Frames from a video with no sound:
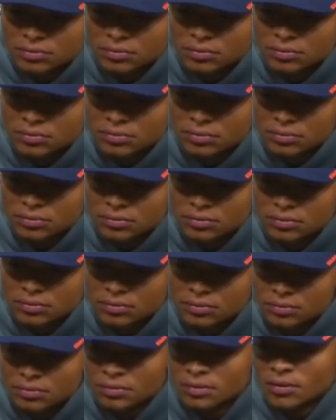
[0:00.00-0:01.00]
not expected to
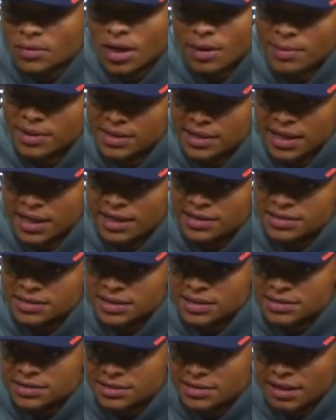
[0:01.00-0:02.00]
play? I mean, yeah, it's
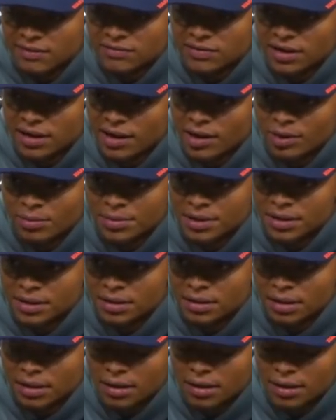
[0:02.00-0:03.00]
definitely going to help me,
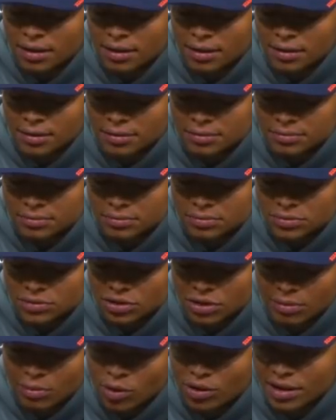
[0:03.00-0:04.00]
you
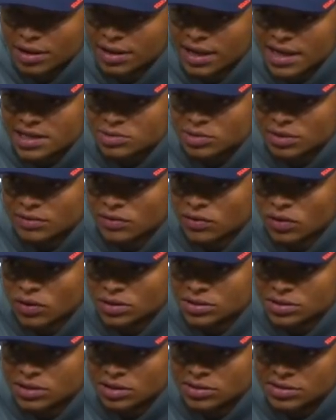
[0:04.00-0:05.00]
know, more than last week, of
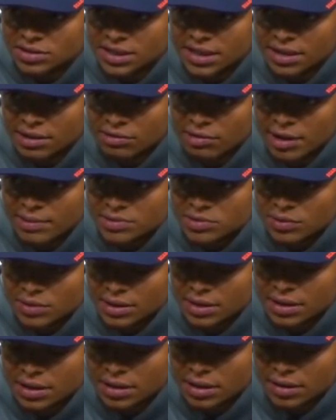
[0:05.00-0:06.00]
course, you know, just getting reps with the